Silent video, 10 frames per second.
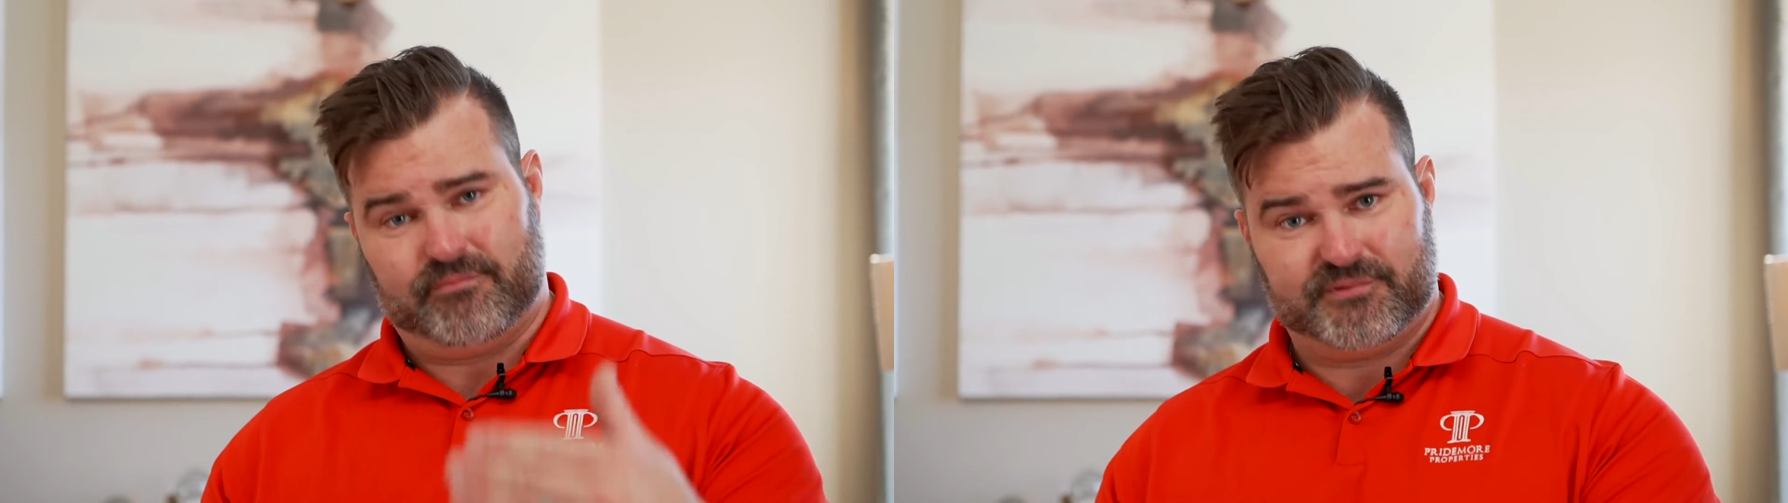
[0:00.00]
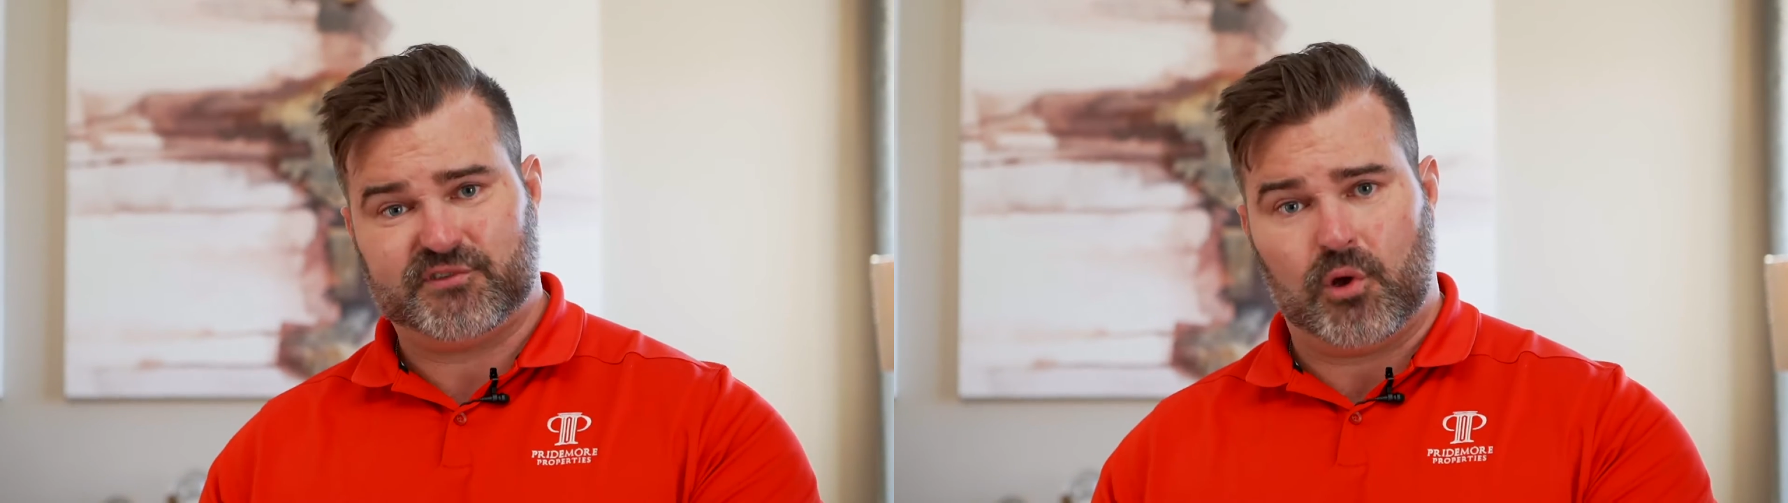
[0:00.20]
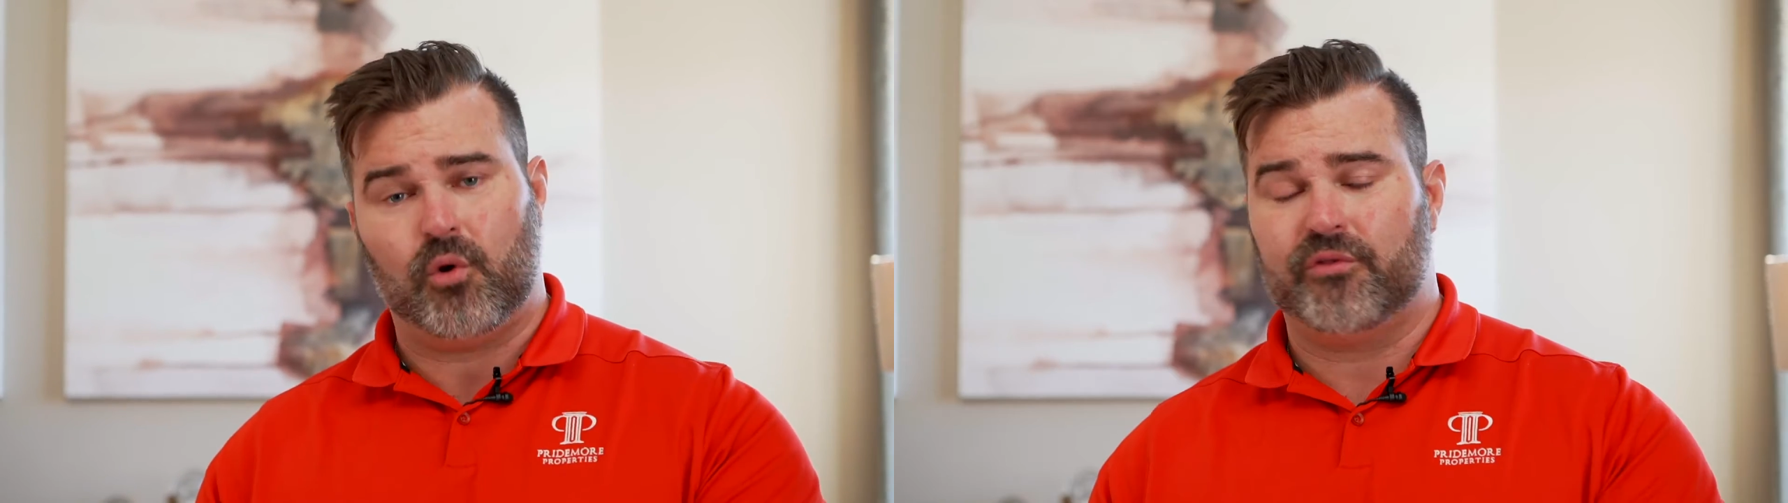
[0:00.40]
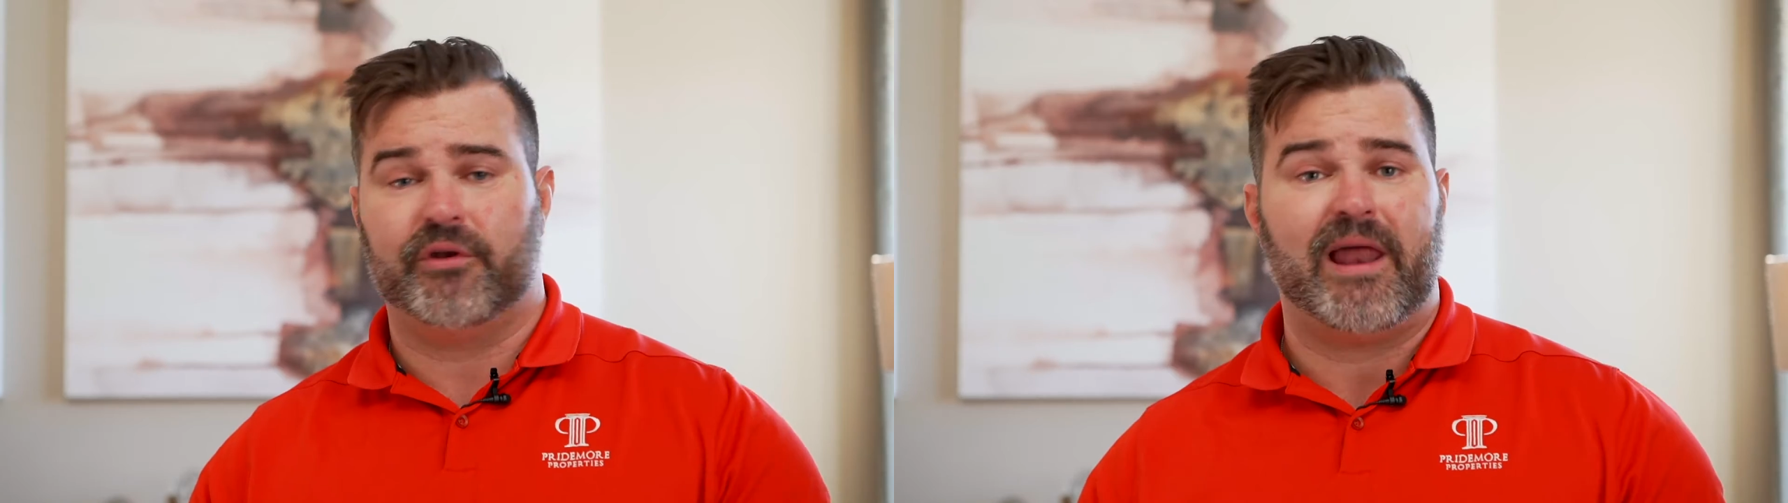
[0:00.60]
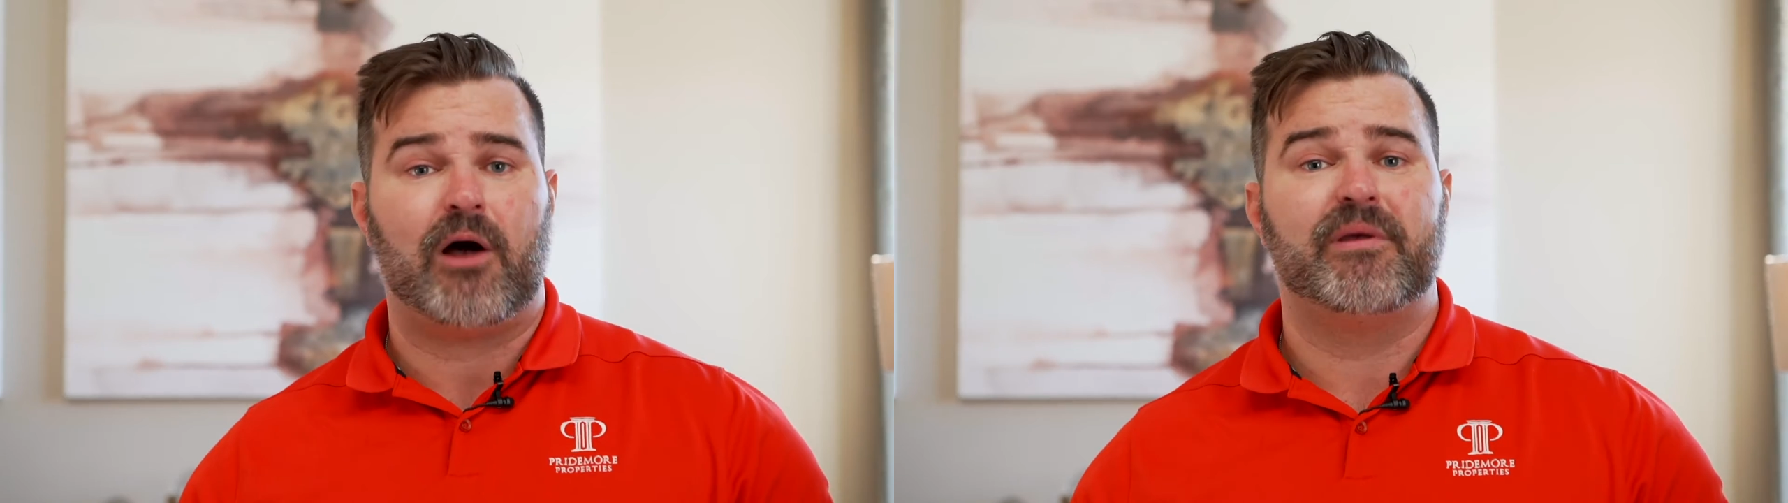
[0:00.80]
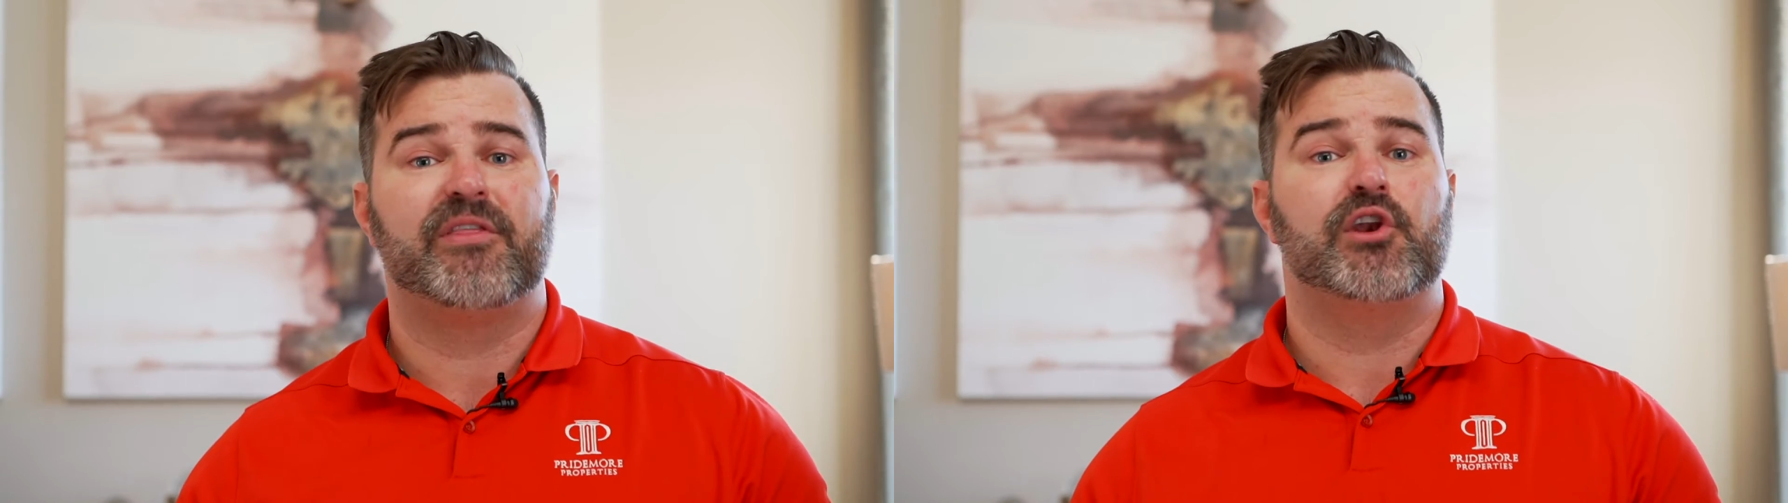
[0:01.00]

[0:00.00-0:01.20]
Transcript: sold, they'll now be the